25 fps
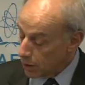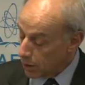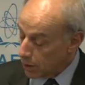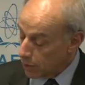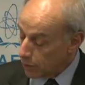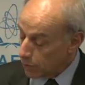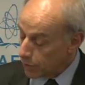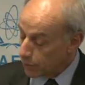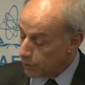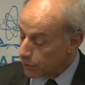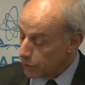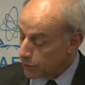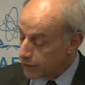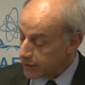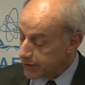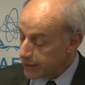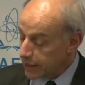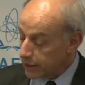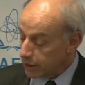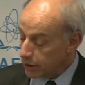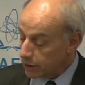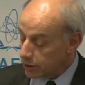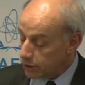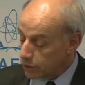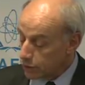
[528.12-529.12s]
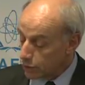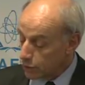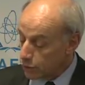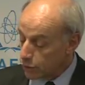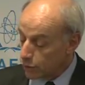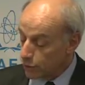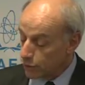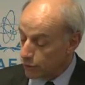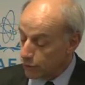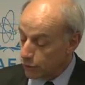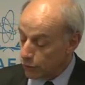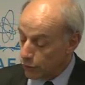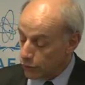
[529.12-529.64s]
From the 2nd to the
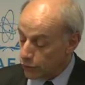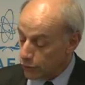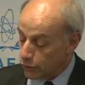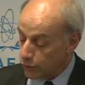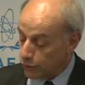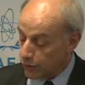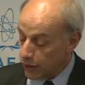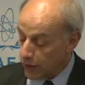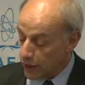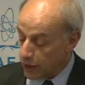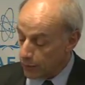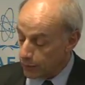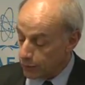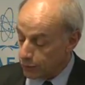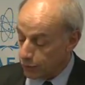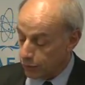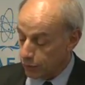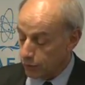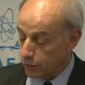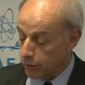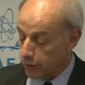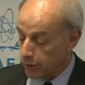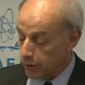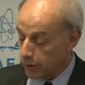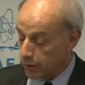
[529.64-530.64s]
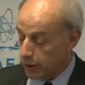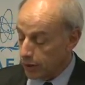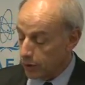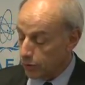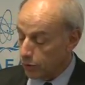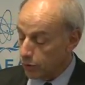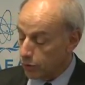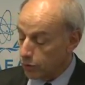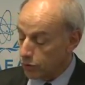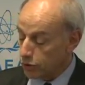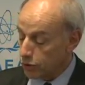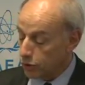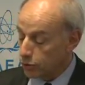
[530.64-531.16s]
4th of April, he
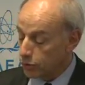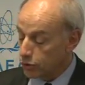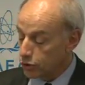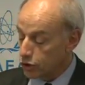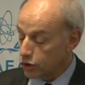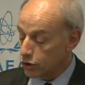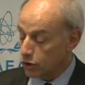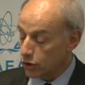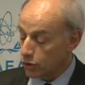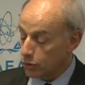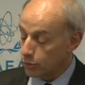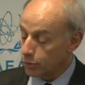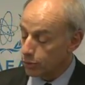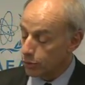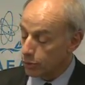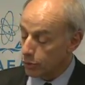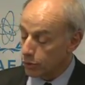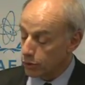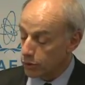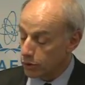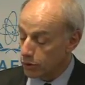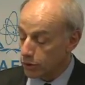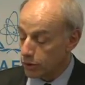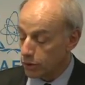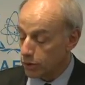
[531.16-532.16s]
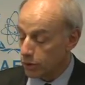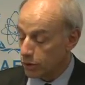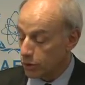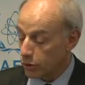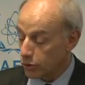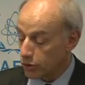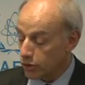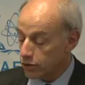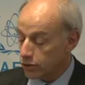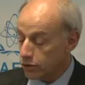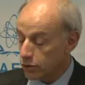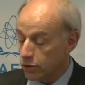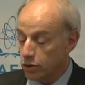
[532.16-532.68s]
was on board the
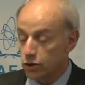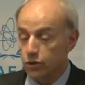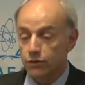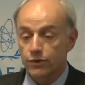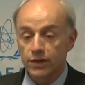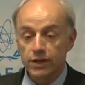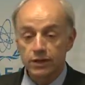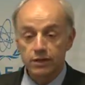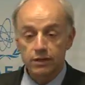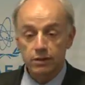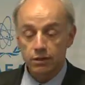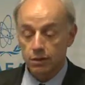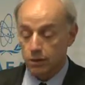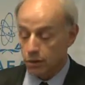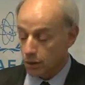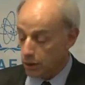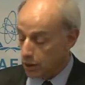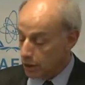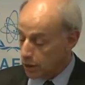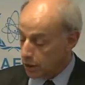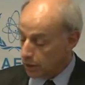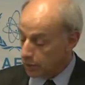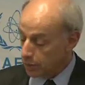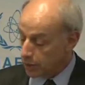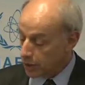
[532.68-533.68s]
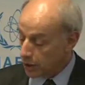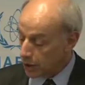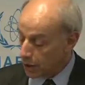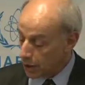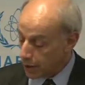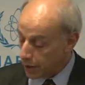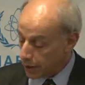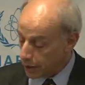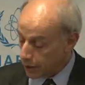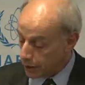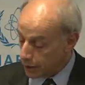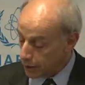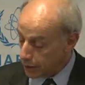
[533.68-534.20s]
research vessel
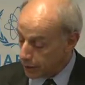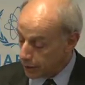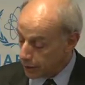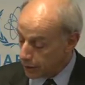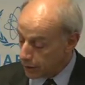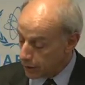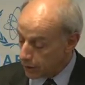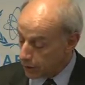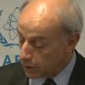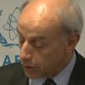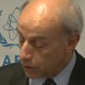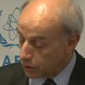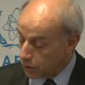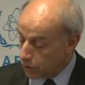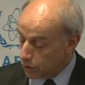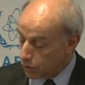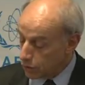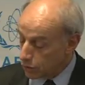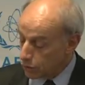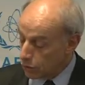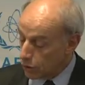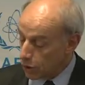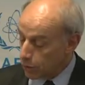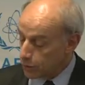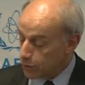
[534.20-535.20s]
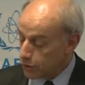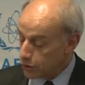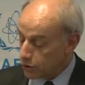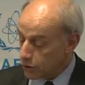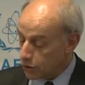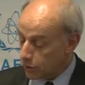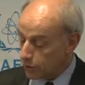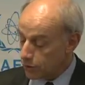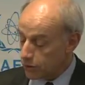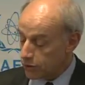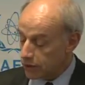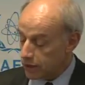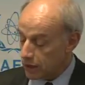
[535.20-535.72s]
Mirai to
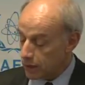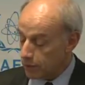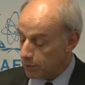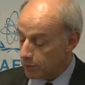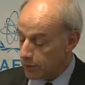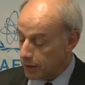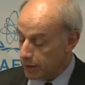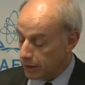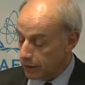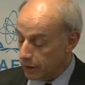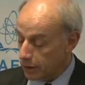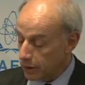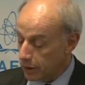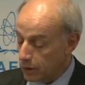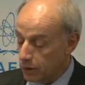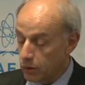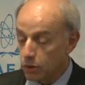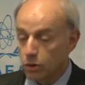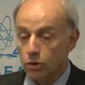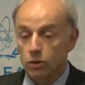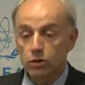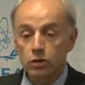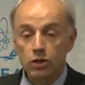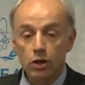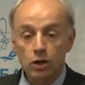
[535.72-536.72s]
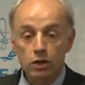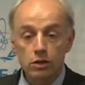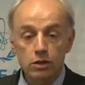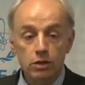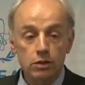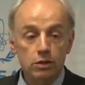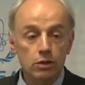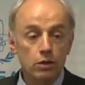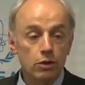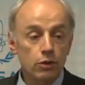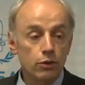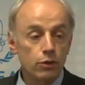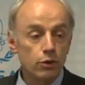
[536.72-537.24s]
observe the sampling
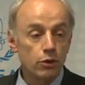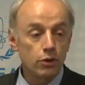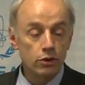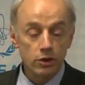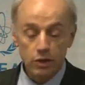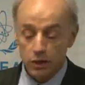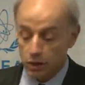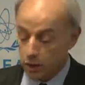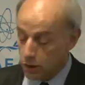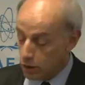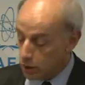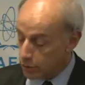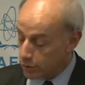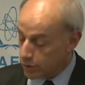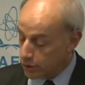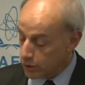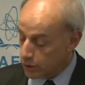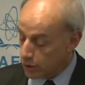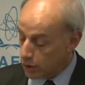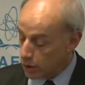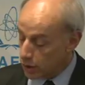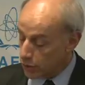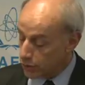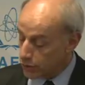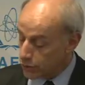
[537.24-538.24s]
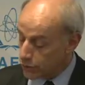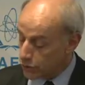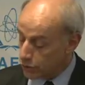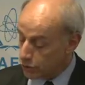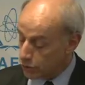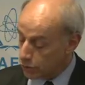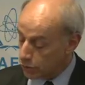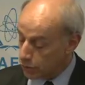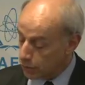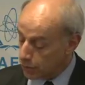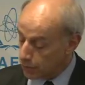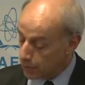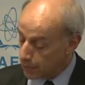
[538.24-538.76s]
conducted 30 kilometers
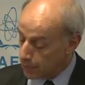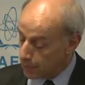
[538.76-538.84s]
offshore.